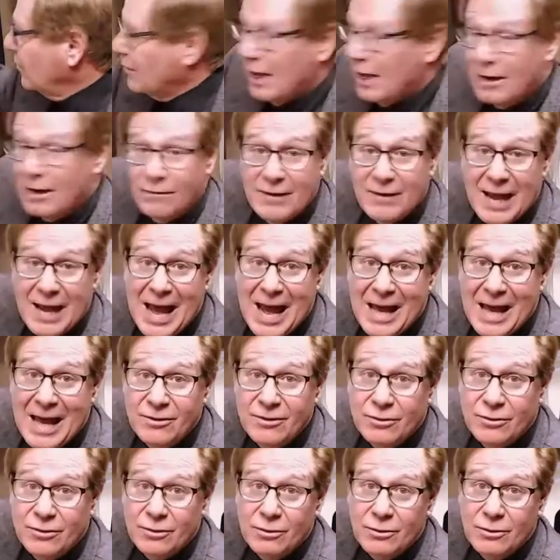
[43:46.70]
this out if you
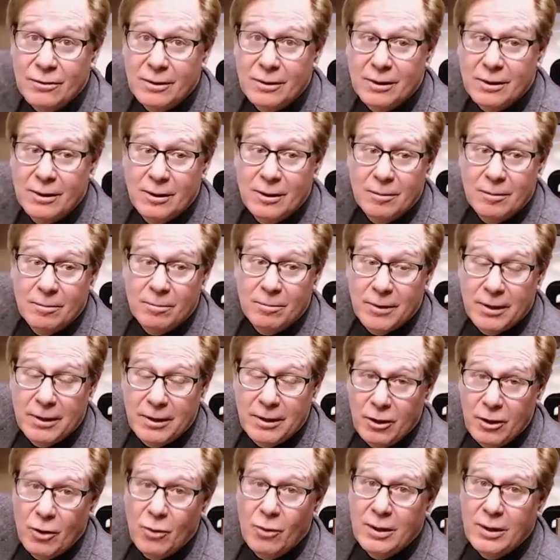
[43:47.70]
had to.
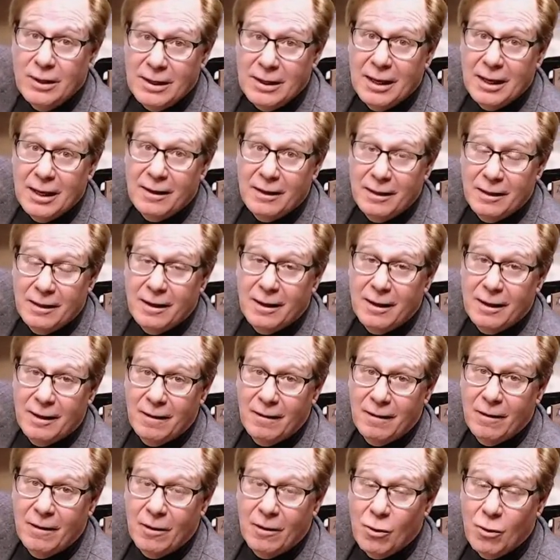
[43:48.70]
But knowing that
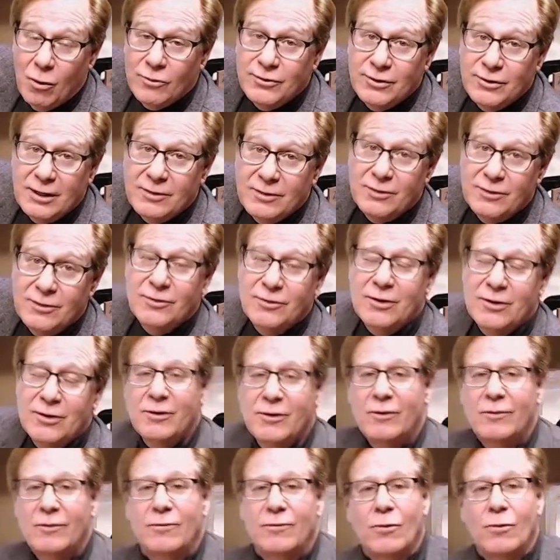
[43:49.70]
a whole section of
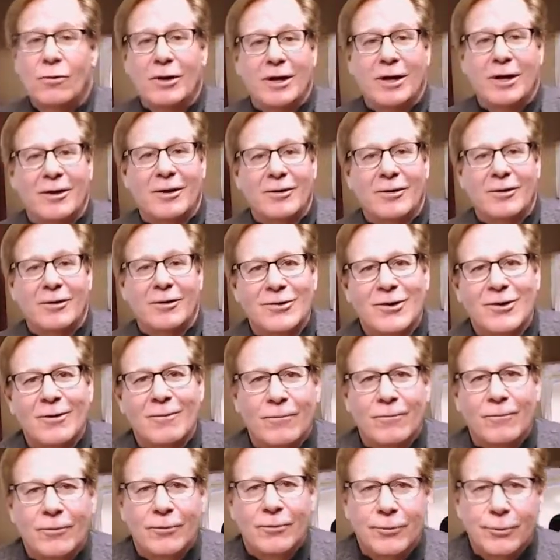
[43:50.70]
640 acres is
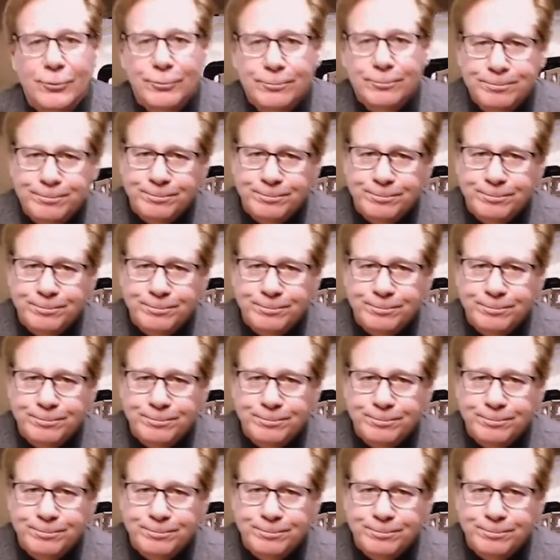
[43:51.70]
helpful too.